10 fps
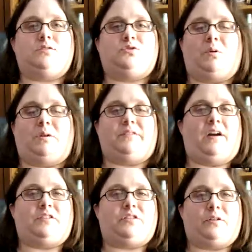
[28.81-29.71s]

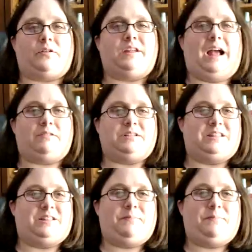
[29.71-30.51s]
25 to 30 hours in the